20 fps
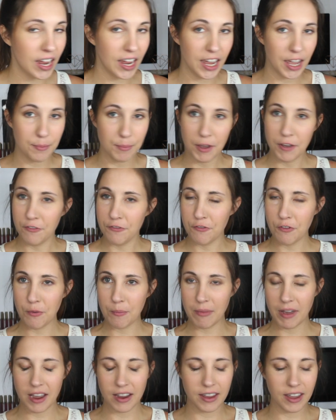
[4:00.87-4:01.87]
get my
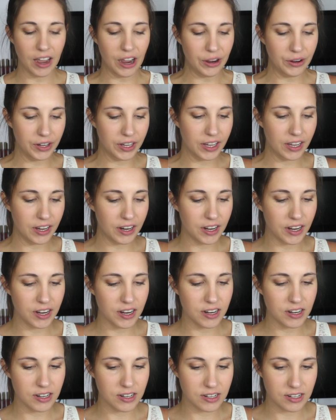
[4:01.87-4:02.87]
phone back out
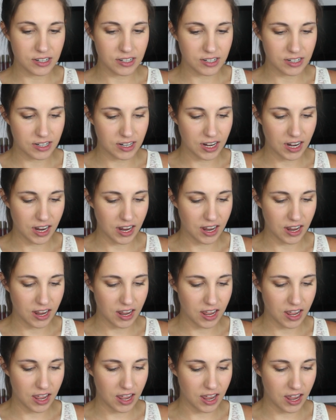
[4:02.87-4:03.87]
here
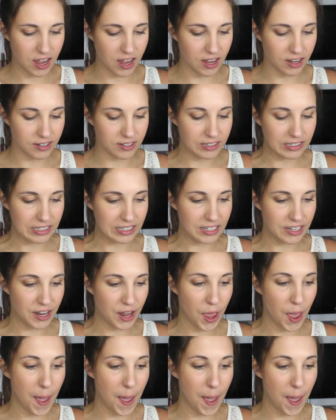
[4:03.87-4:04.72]
and